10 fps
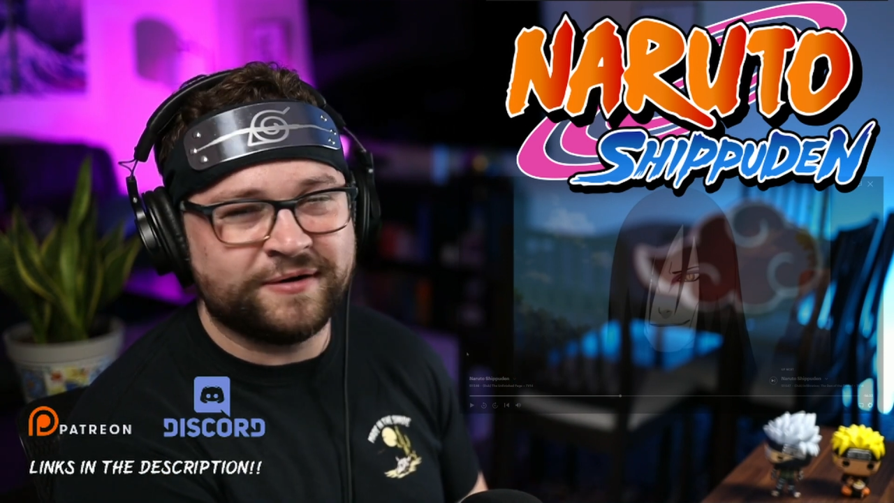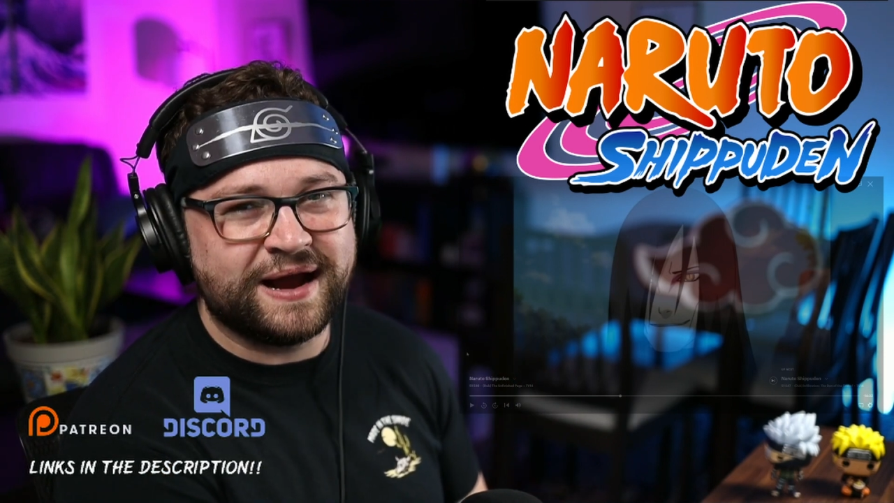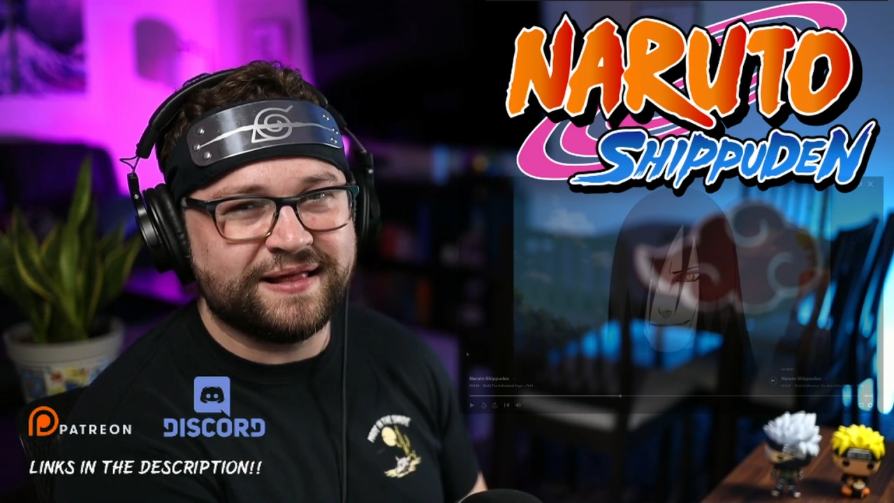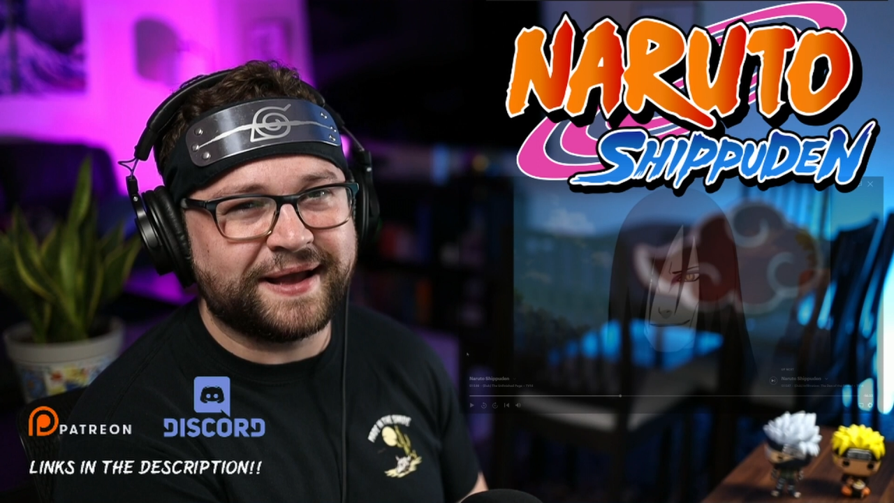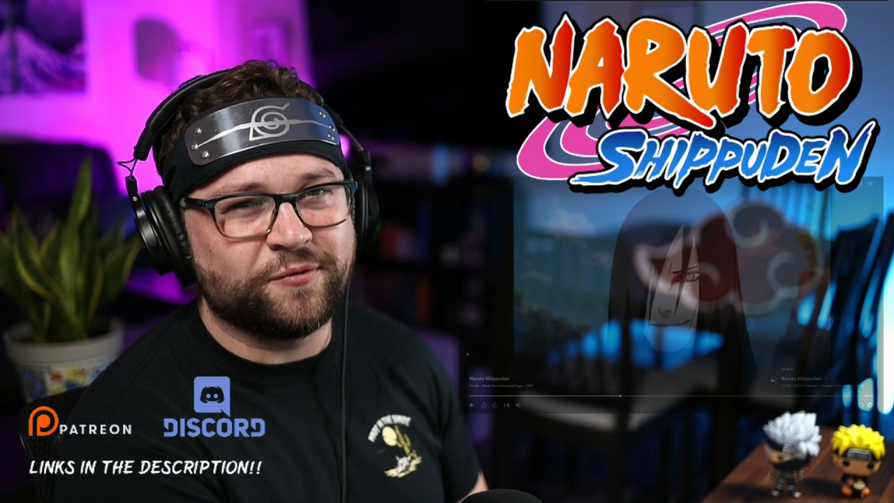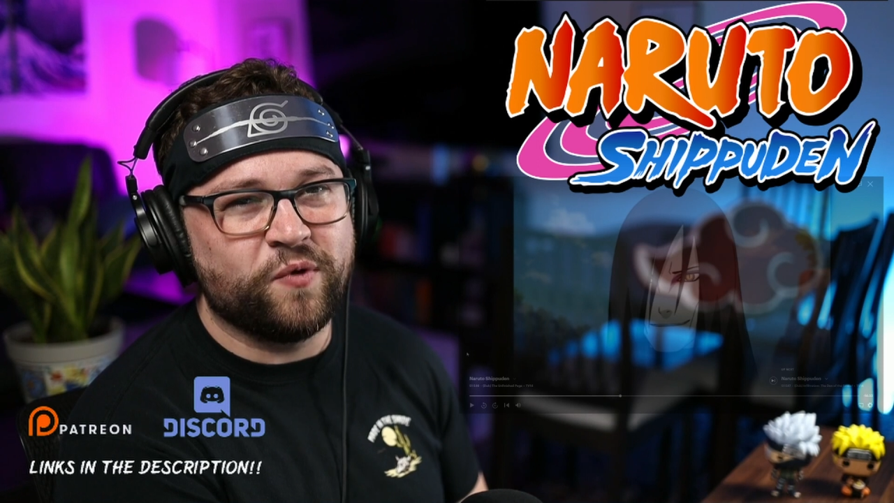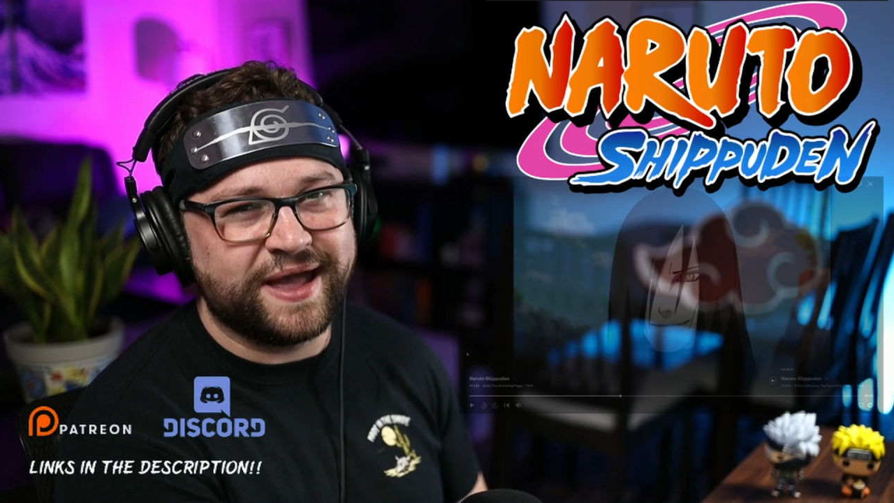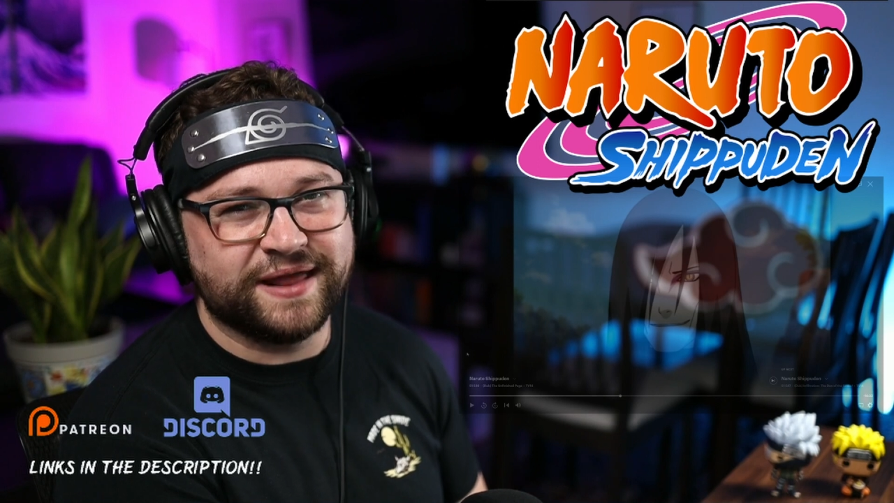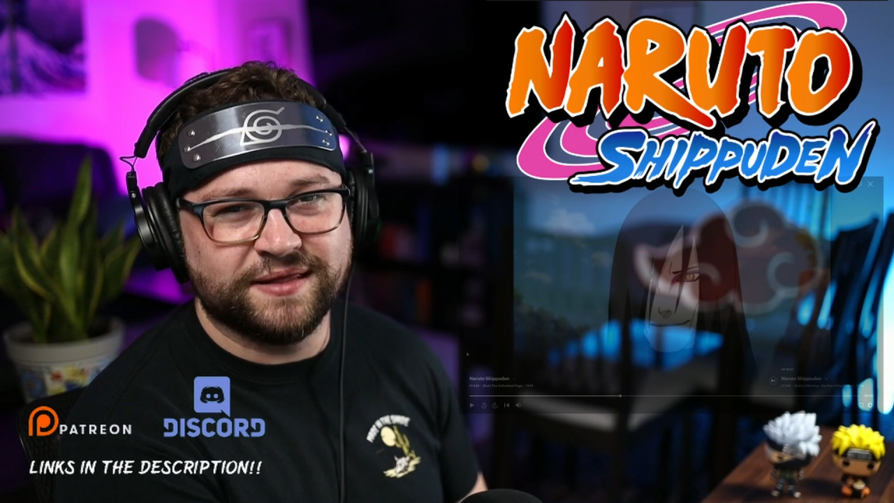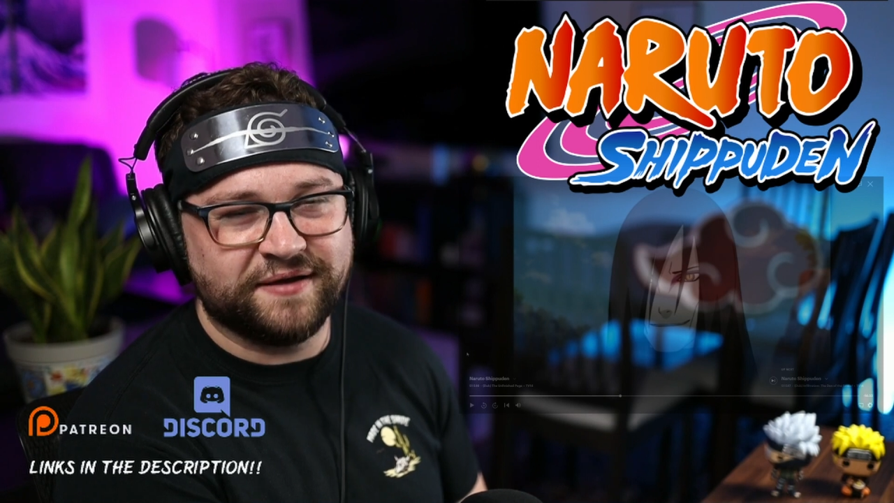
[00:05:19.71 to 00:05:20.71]
I like way
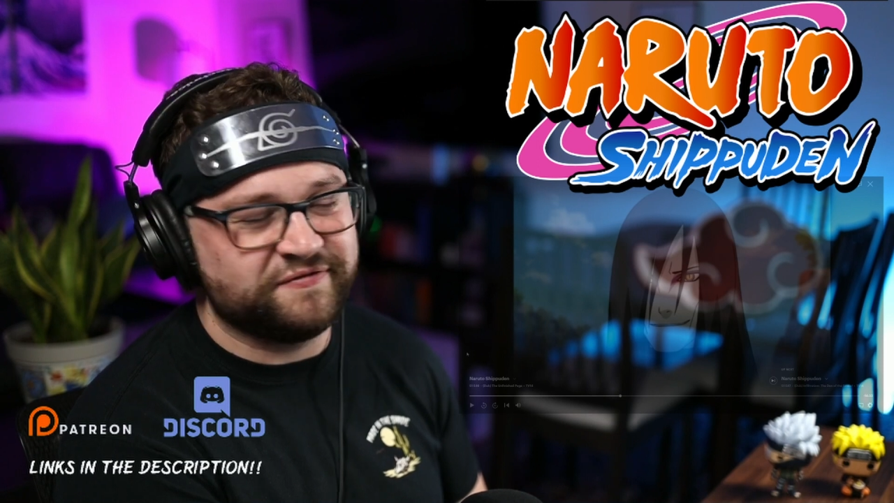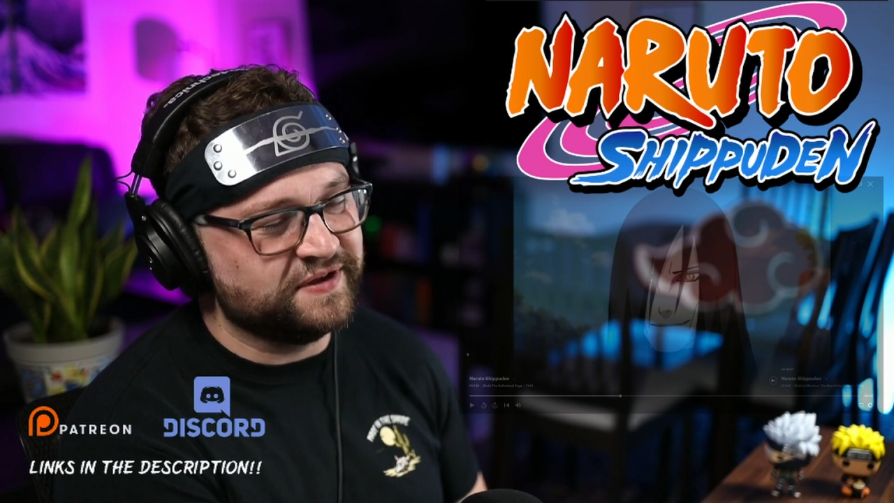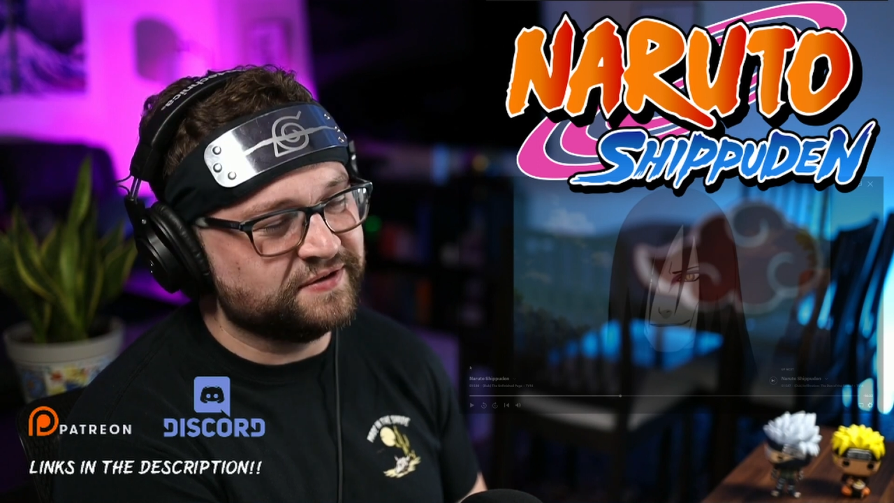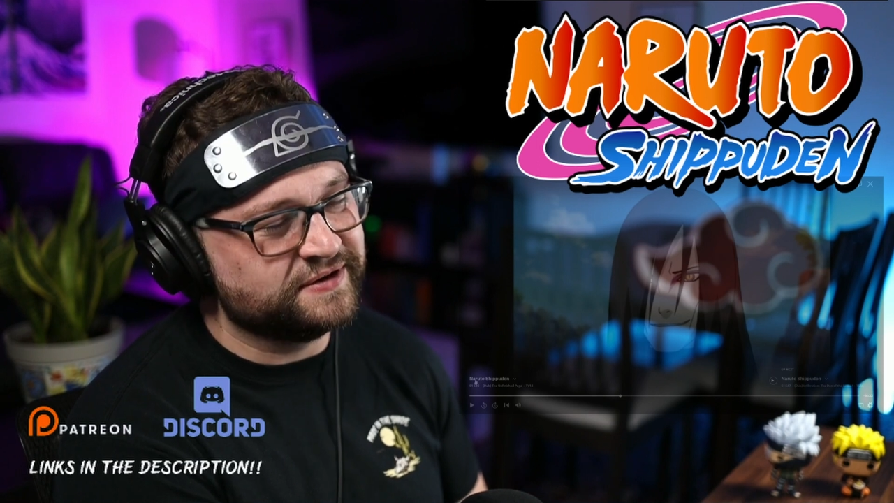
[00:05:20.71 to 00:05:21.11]
in left field?